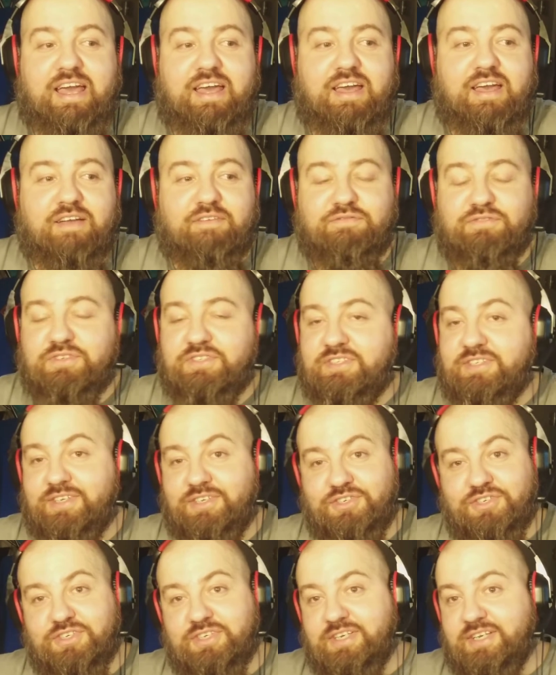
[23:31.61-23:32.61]
Every
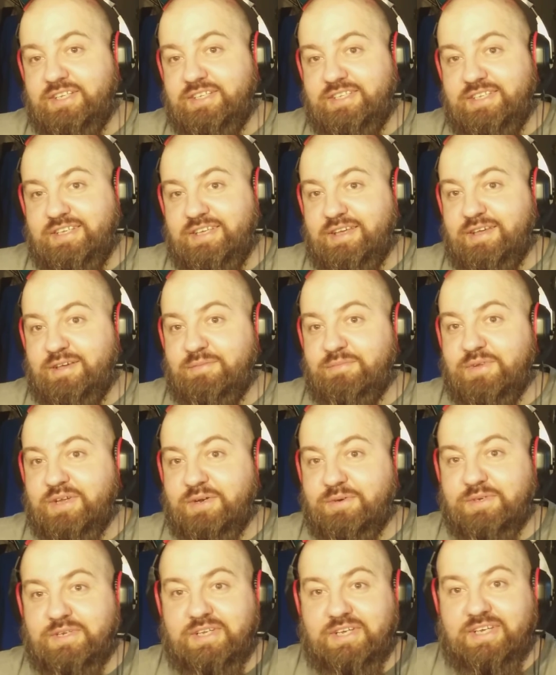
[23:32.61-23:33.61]
session I DM
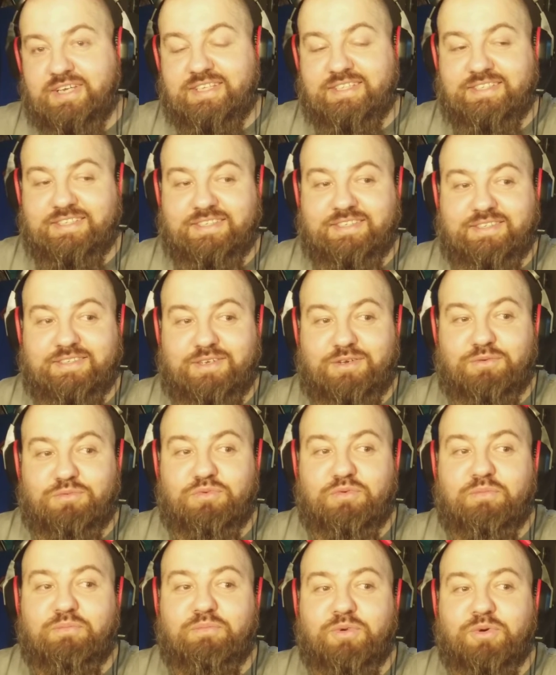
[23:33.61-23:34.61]
nowadays is a
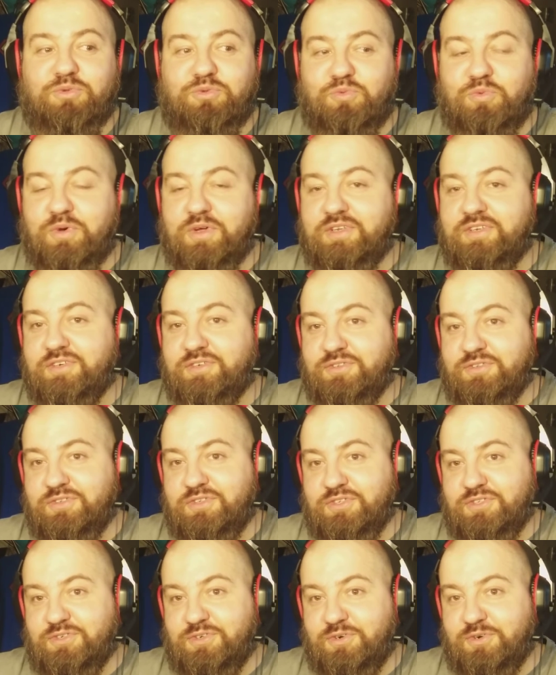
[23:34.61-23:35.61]
remote one on
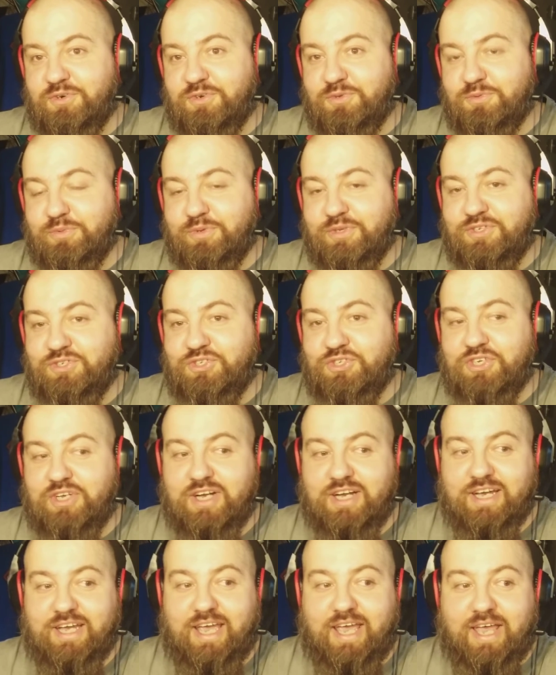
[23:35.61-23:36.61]
Discord, which
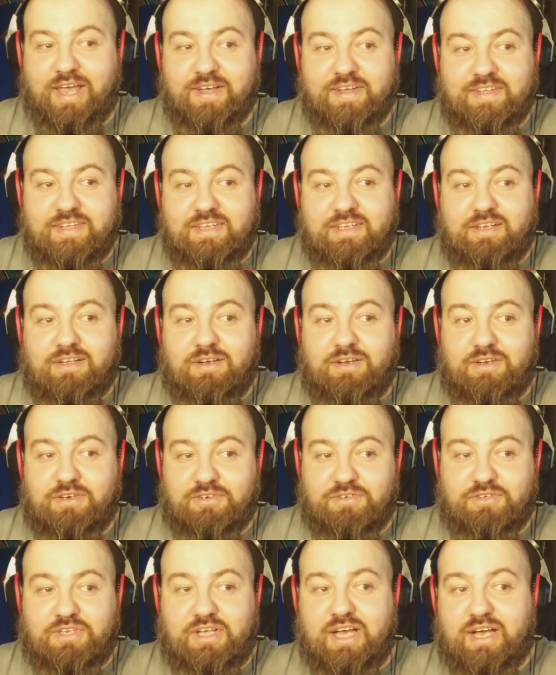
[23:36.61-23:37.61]
I
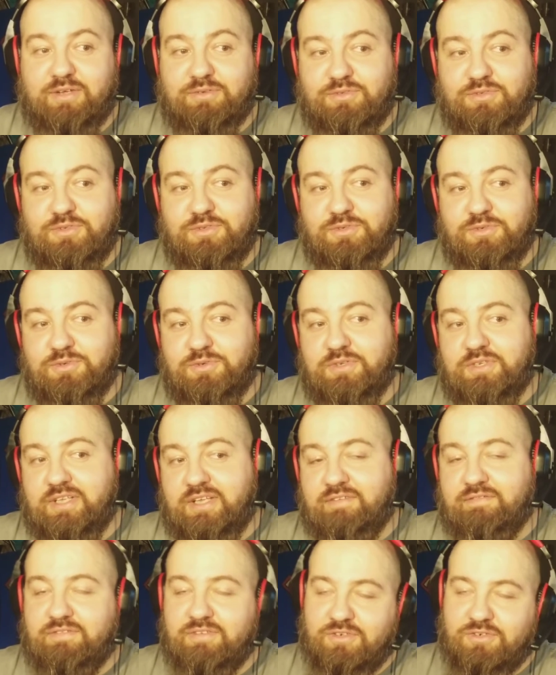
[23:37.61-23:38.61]
learned how to do, and
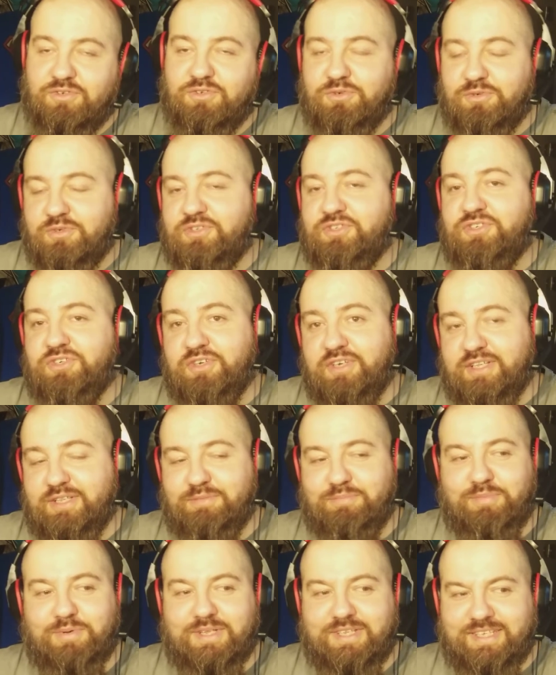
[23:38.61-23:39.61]
I've learned to enjoy
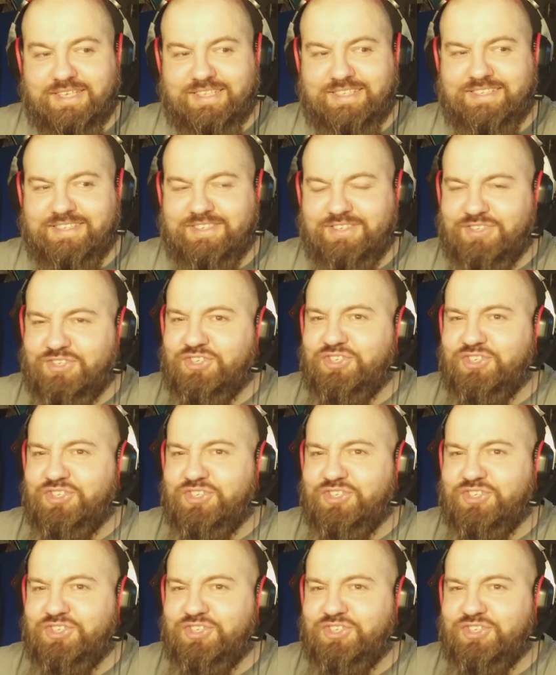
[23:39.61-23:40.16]
it, but it's